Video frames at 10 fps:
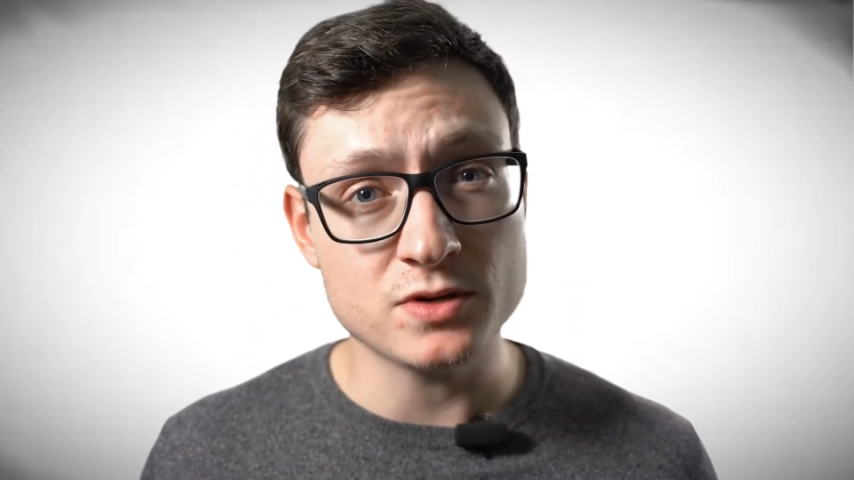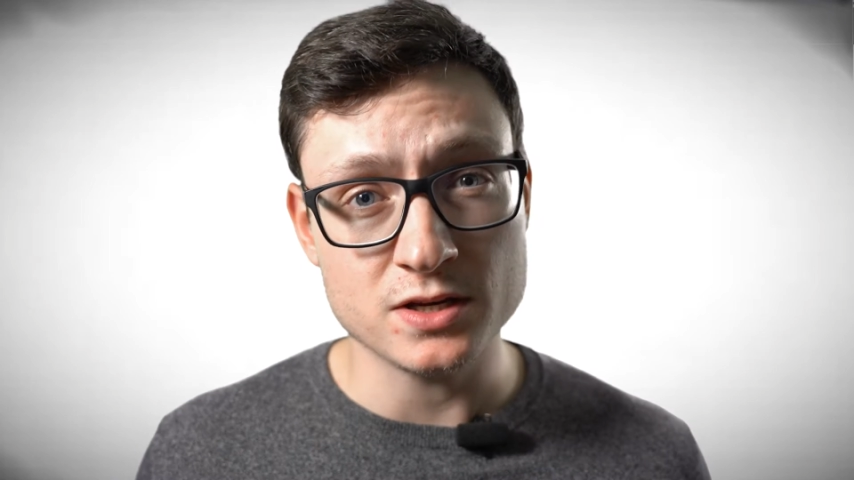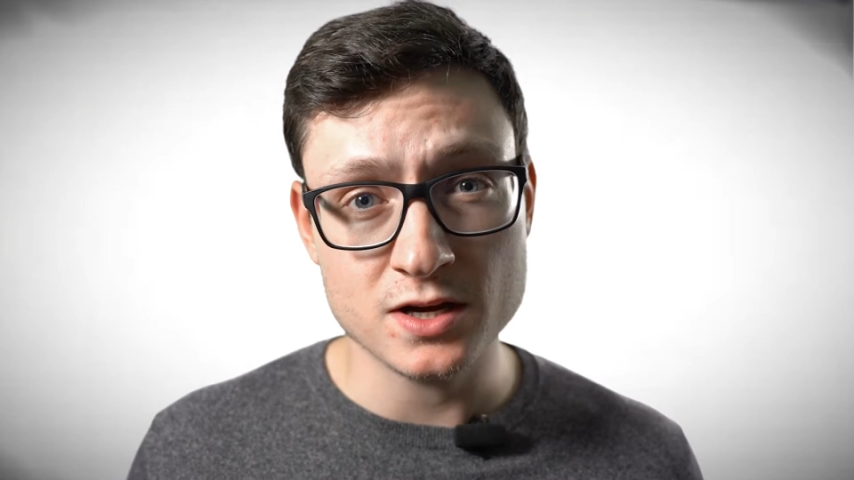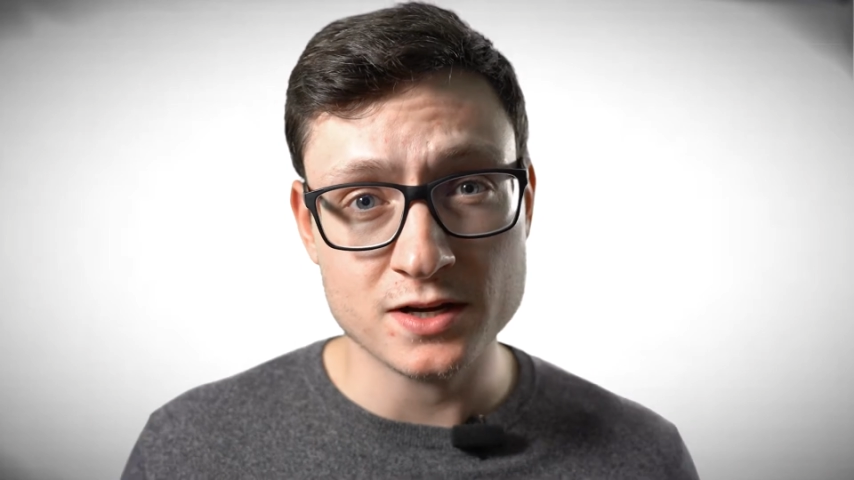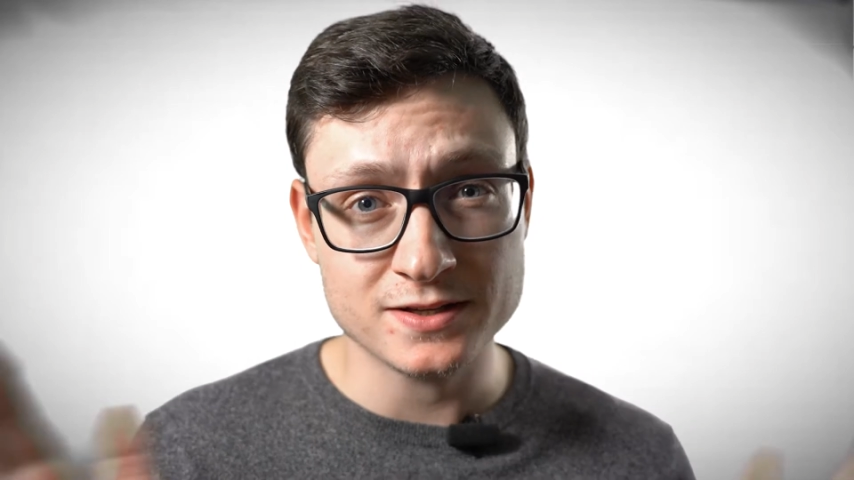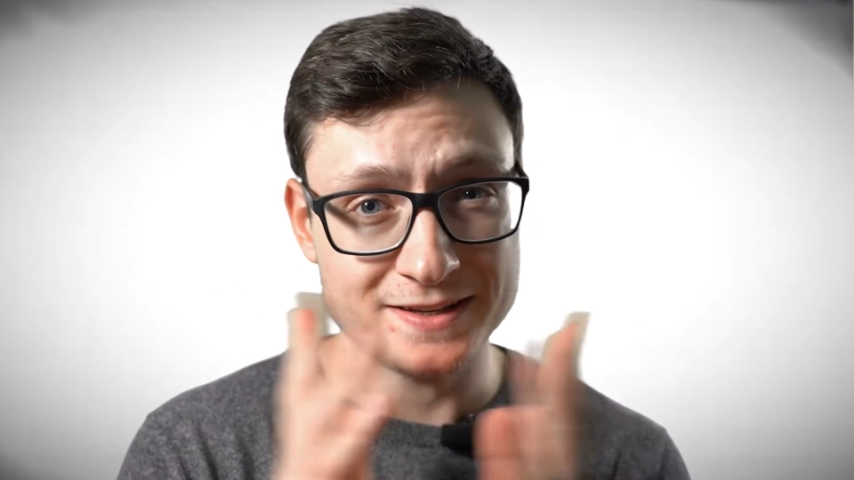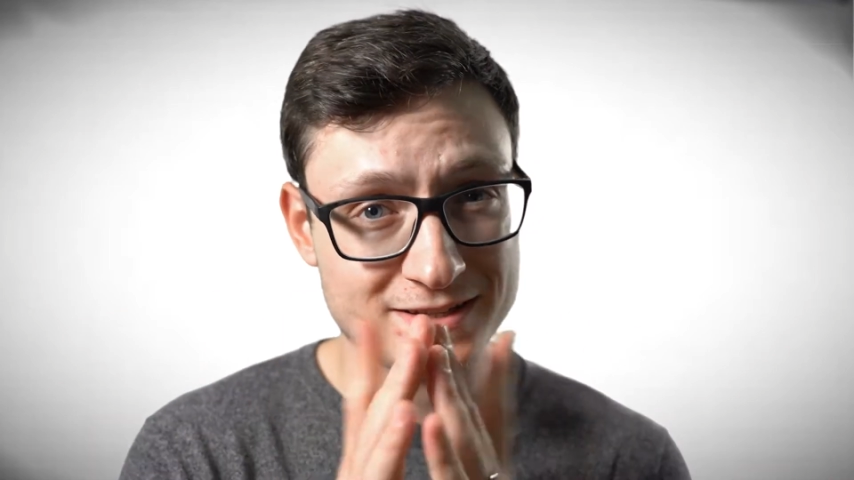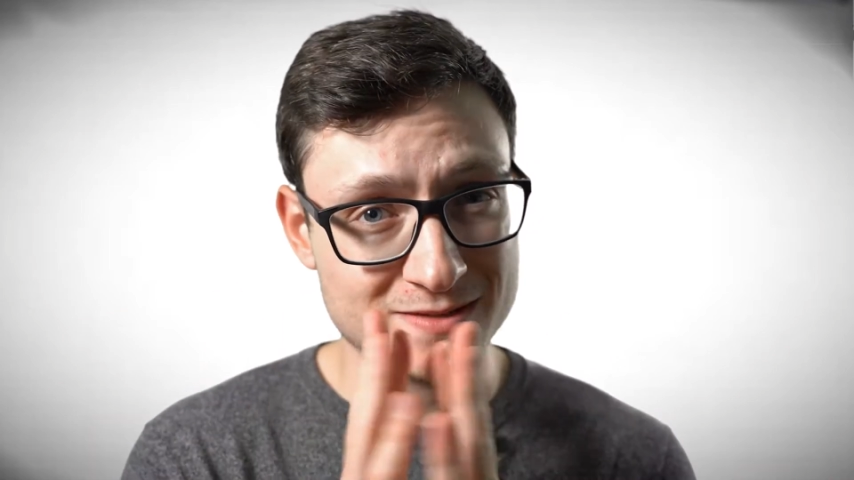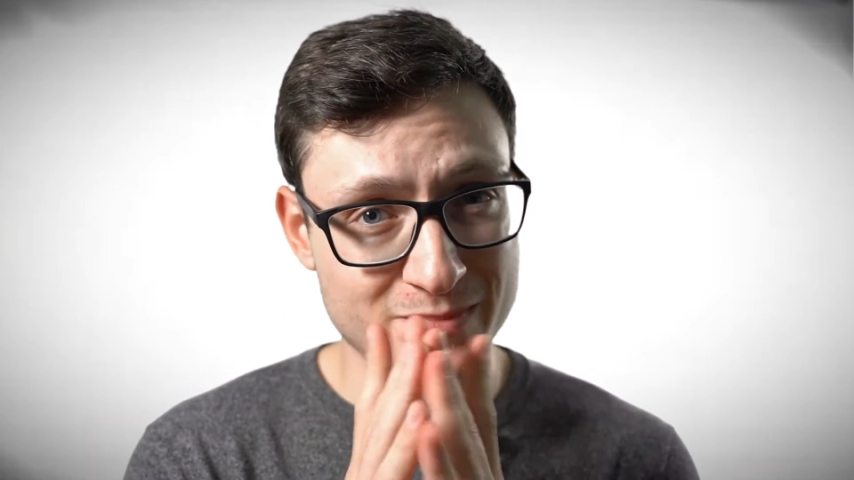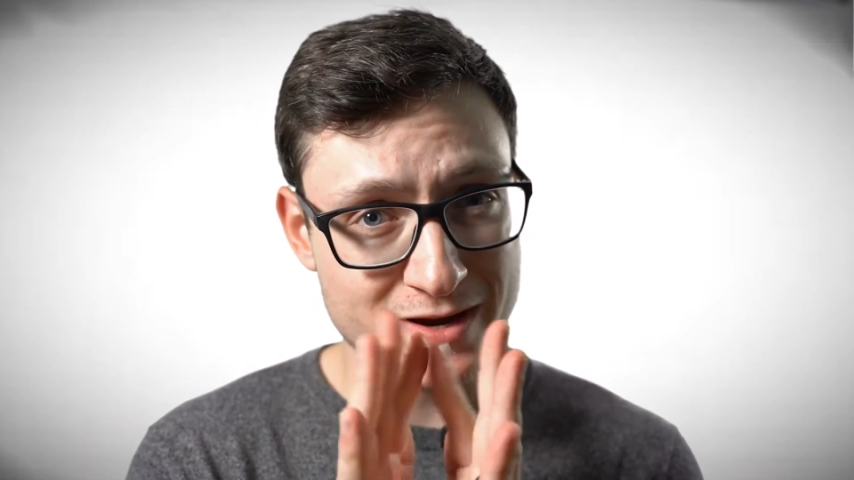conduct an
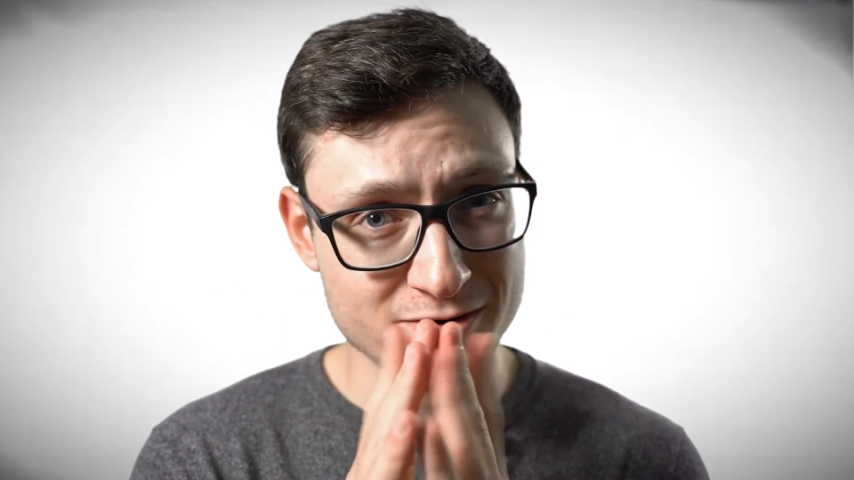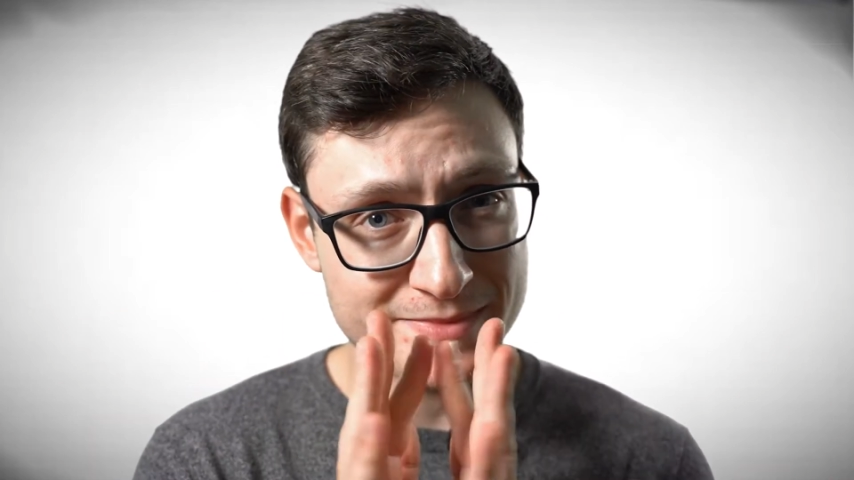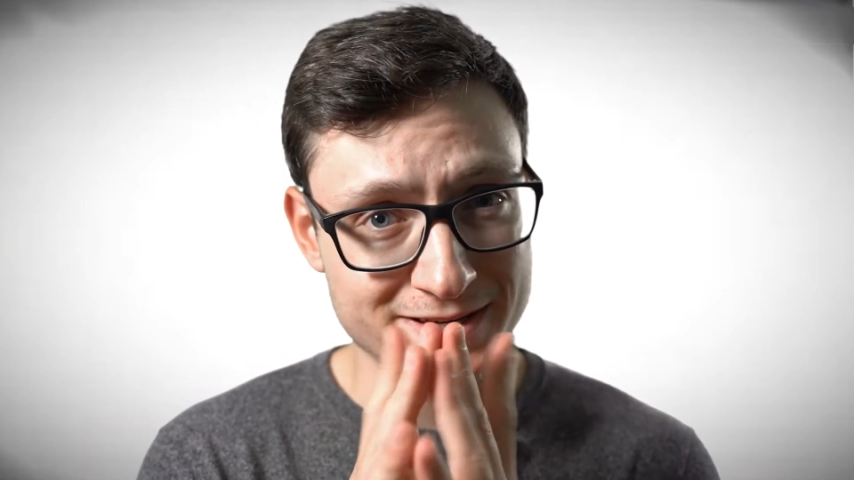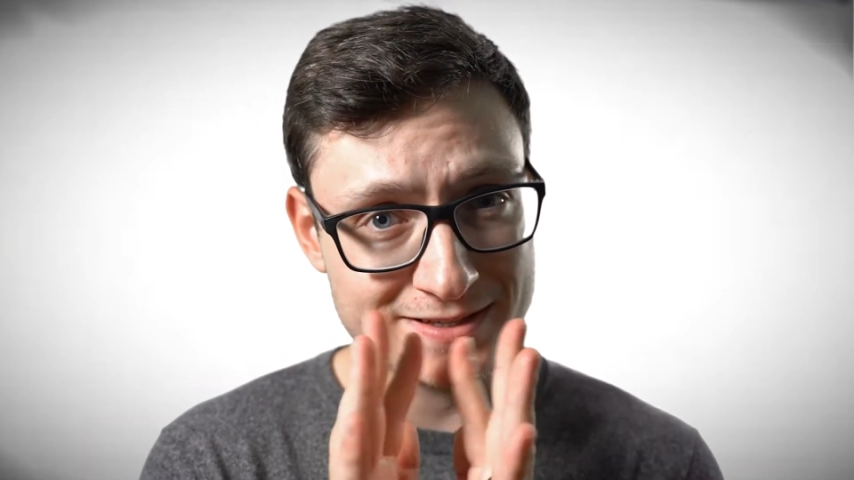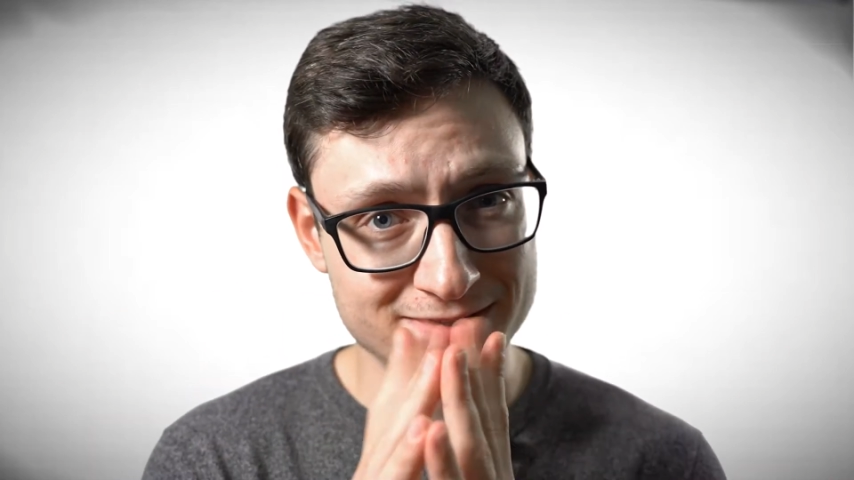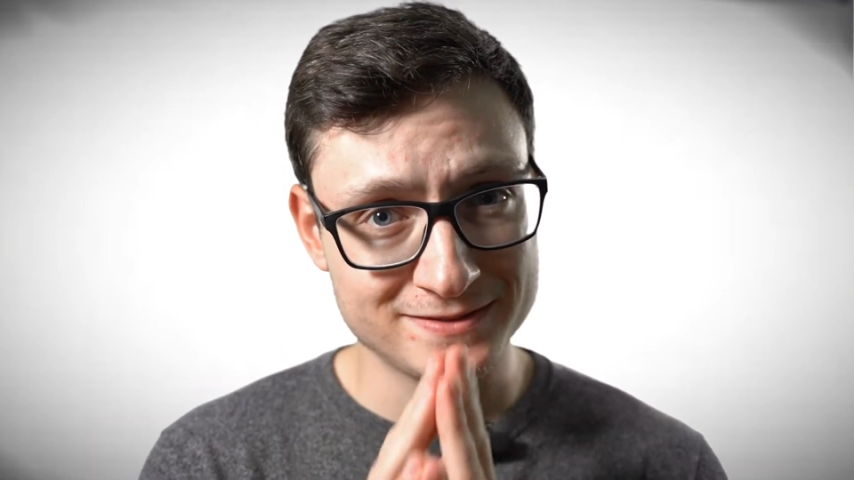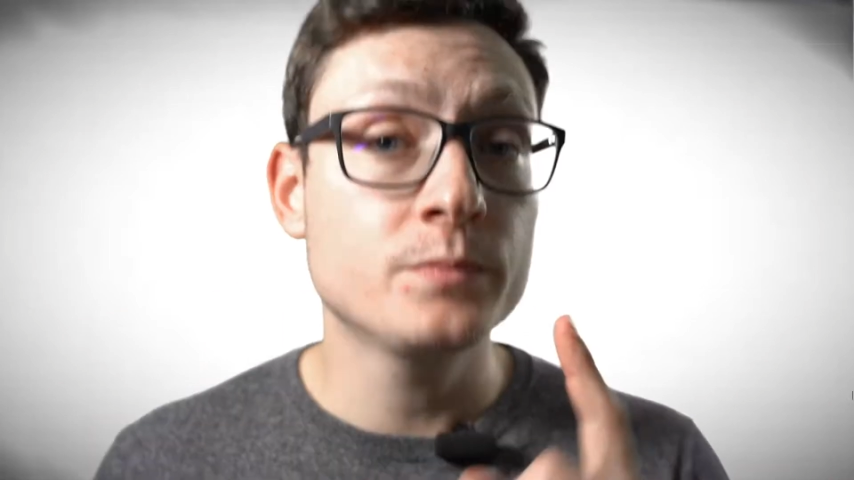experiment.